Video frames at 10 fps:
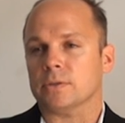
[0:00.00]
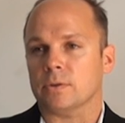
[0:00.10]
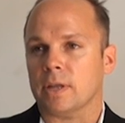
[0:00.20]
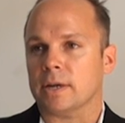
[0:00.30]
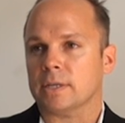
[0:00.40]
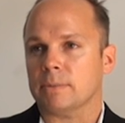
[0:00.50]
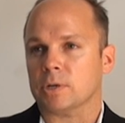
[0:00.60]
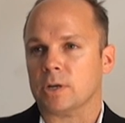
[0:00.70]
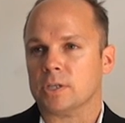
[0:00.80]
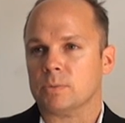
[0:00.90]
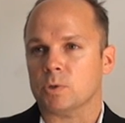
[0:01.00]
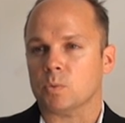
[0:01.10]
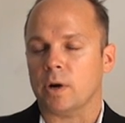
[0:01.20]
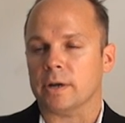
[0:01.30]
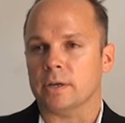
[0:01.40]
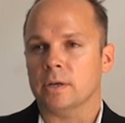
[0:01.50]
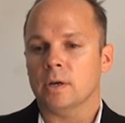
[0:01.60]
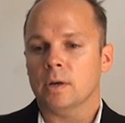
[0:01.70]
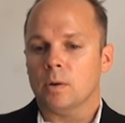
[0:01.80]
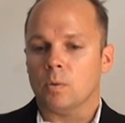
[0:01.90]
So a lot of times our customers want
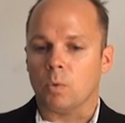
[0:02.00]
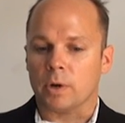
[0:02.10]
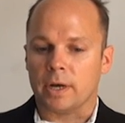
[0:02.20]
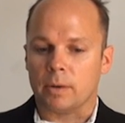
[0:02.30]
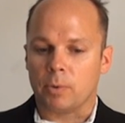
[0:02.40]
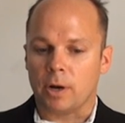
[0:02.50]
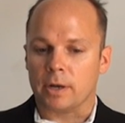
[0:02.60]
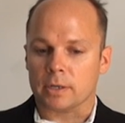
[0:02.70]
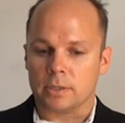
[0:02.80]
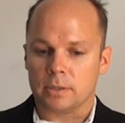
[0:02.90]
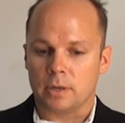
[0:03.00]
to work on a product